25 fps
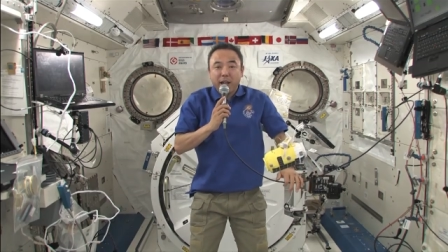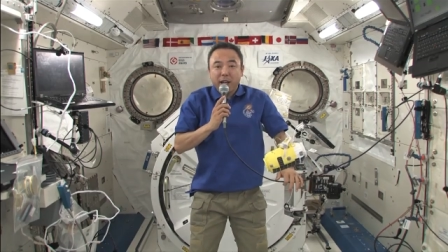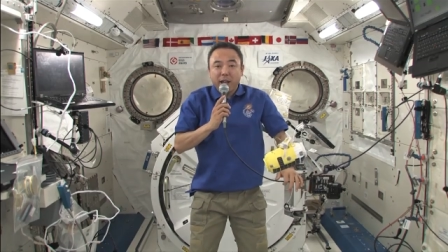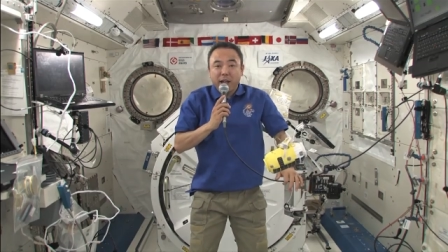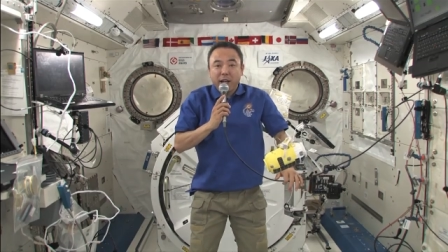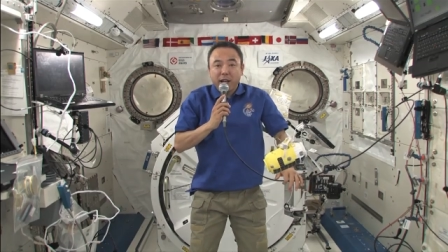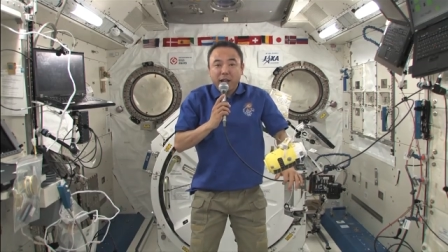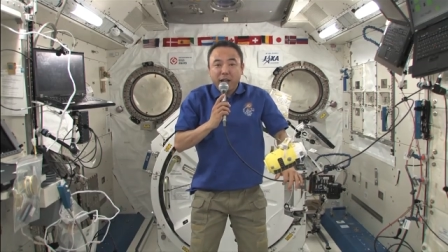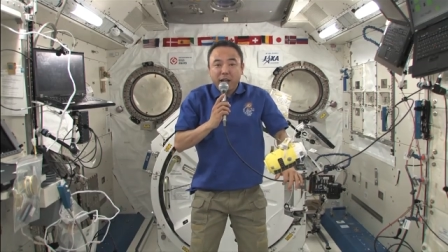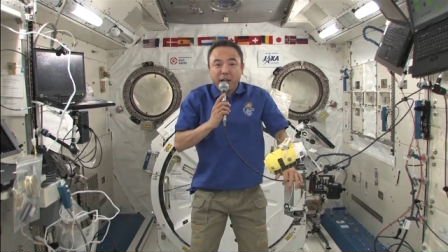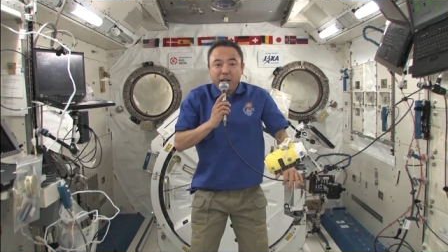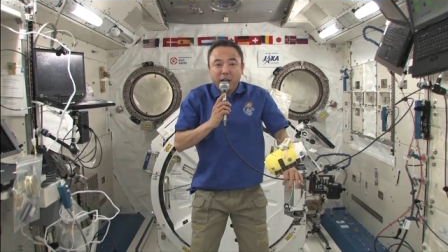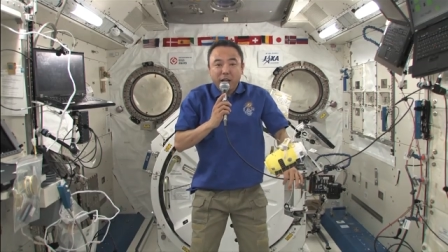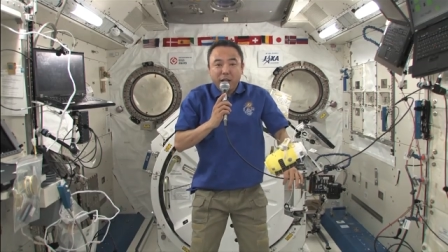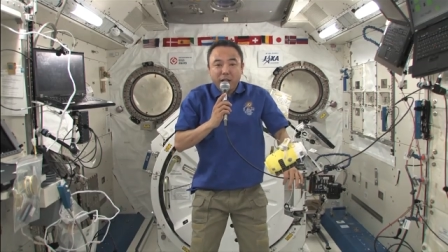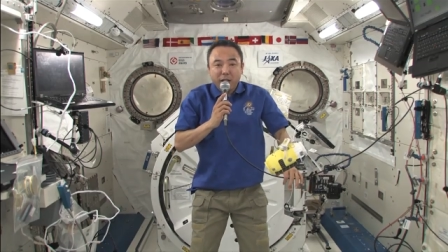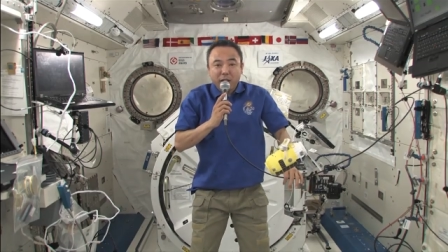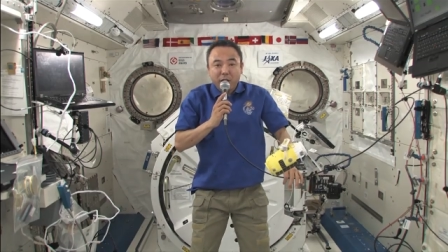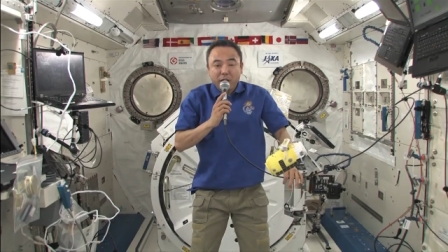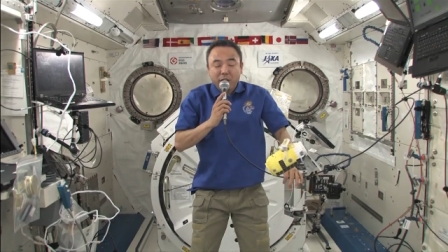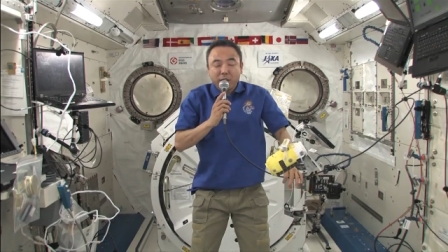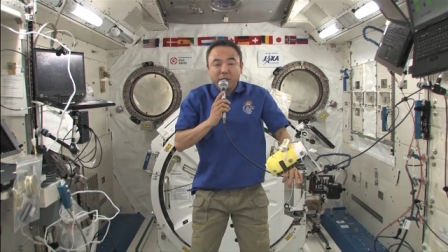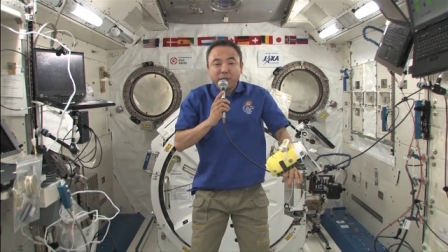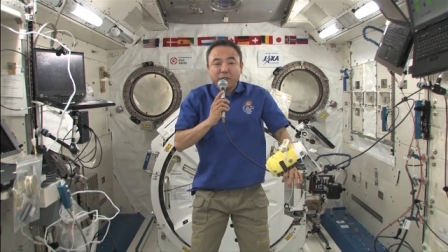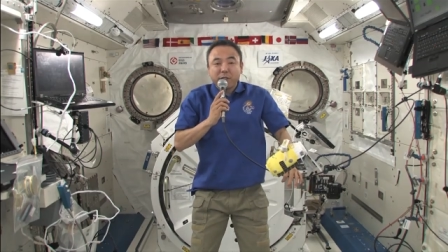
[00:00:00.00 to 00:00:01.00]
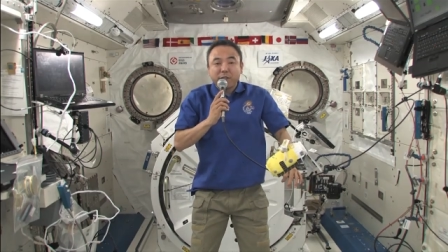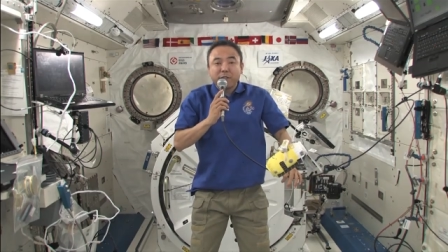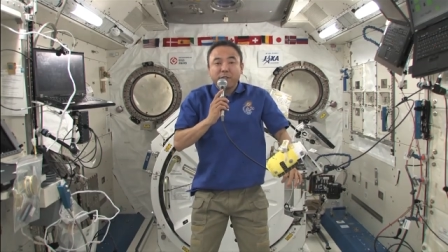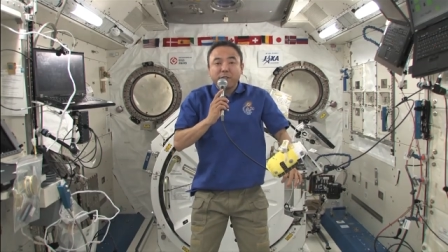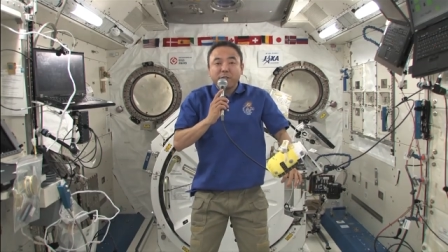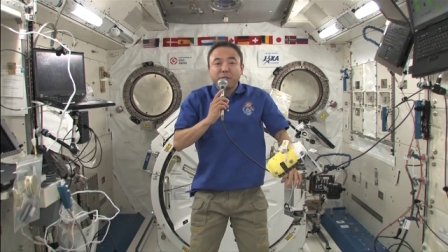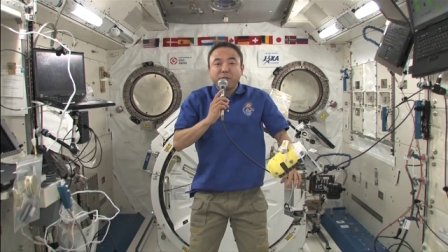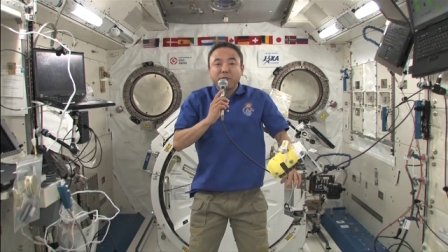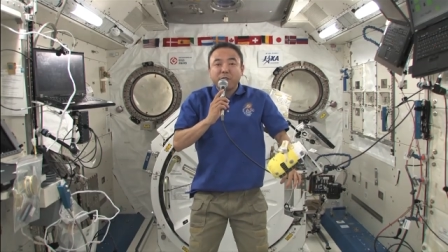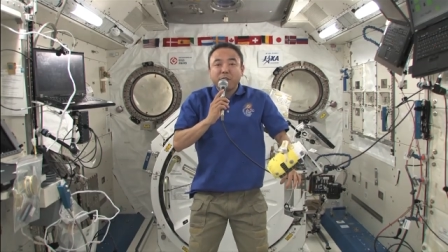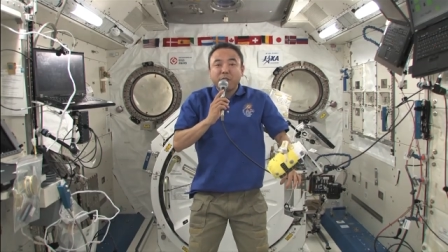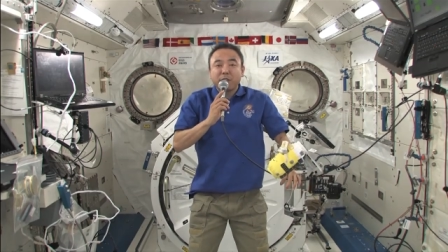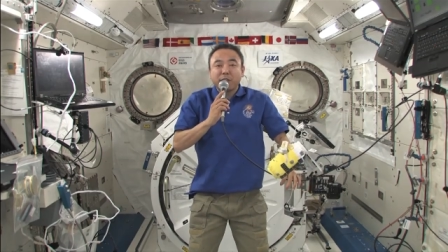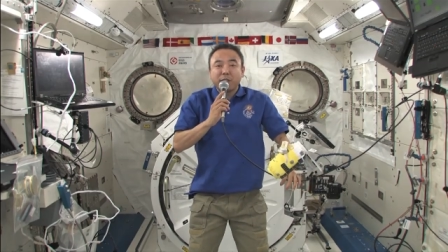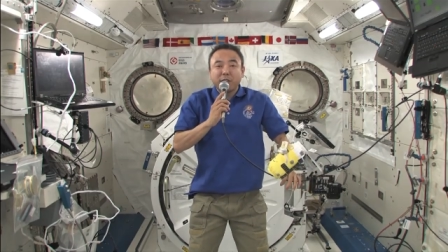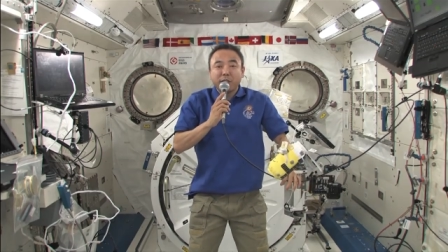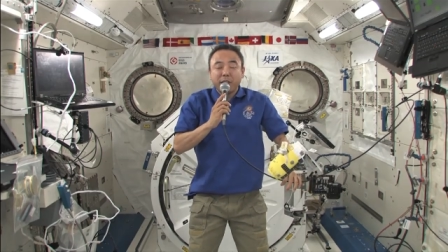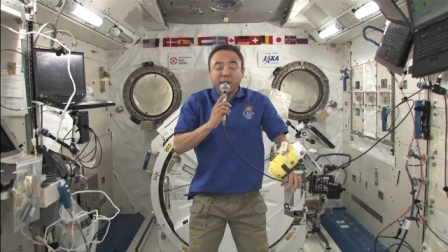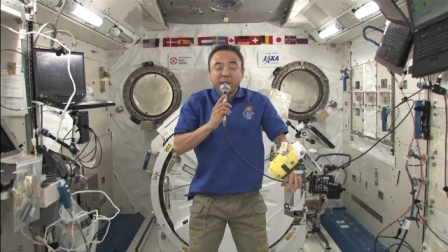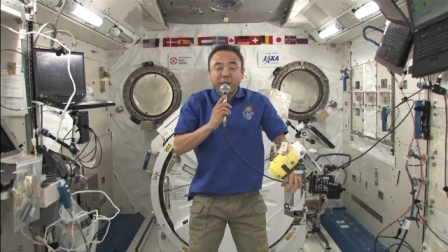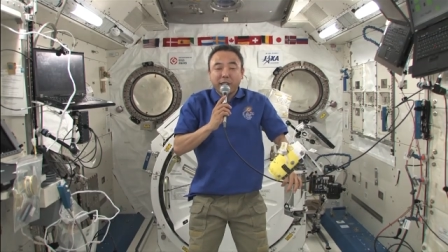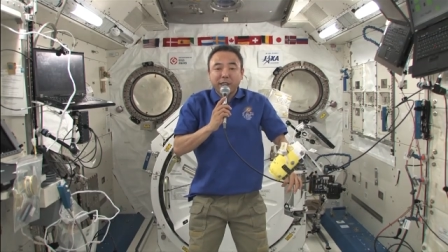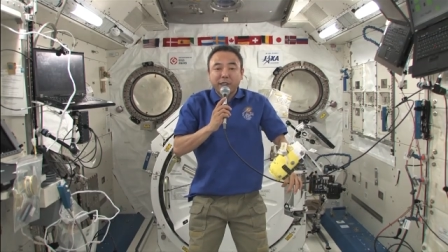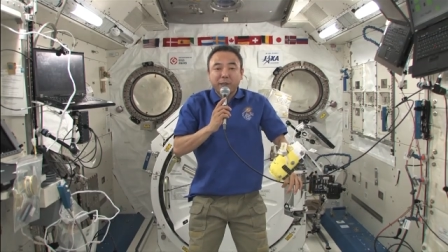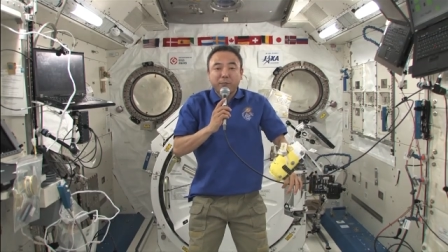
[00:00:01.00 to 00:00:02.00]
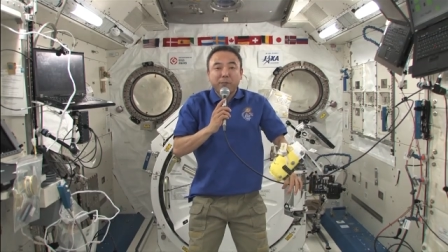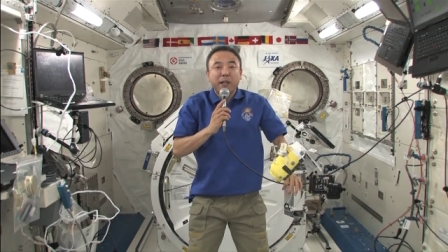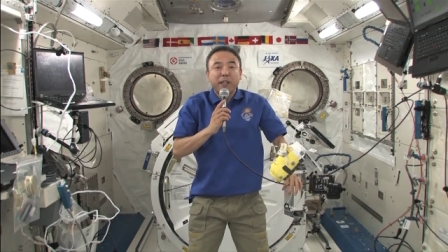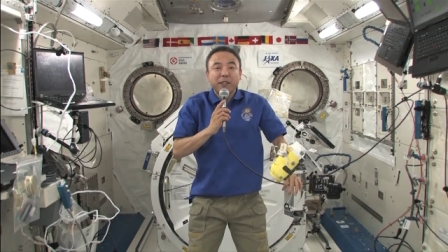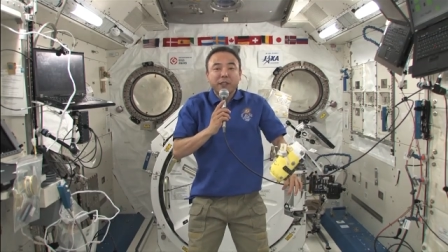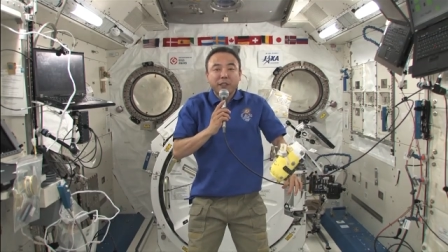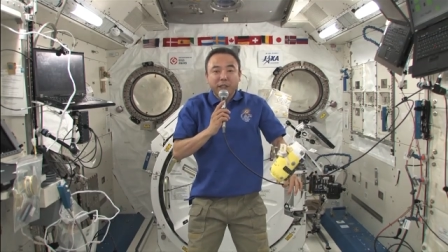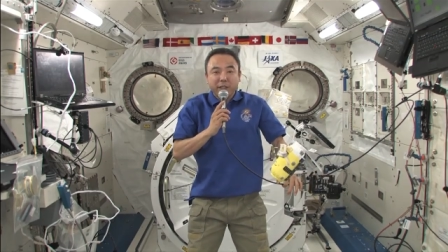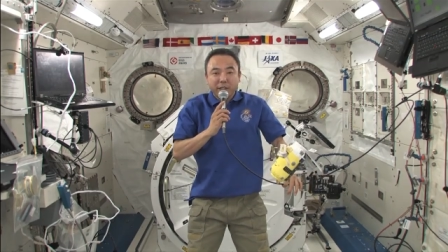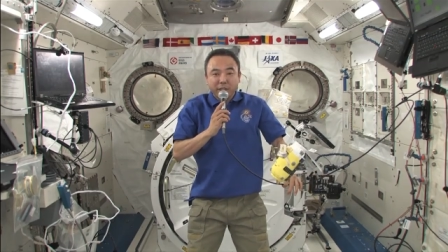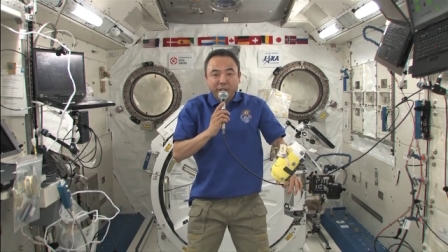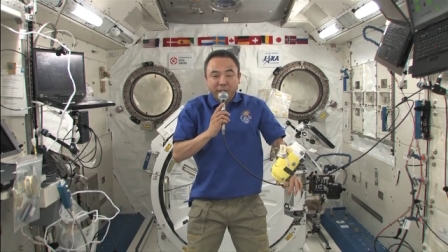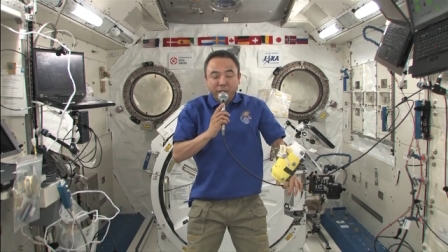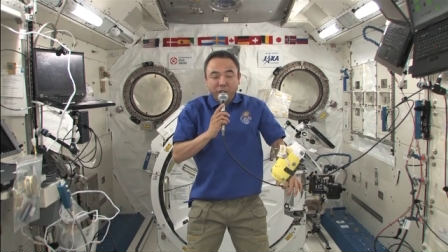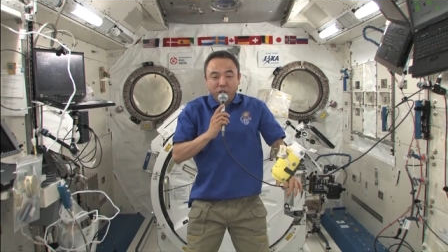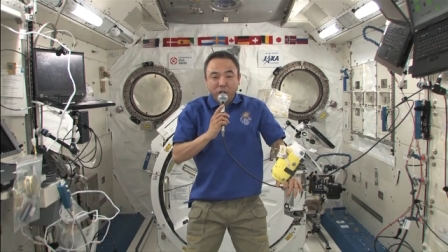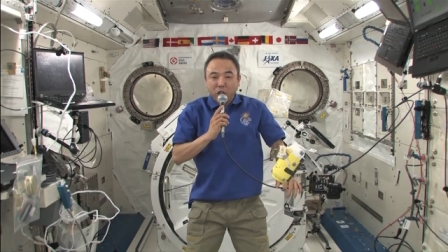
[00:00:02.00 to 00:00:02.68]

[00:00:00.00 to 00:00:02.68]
uh, is a specialist,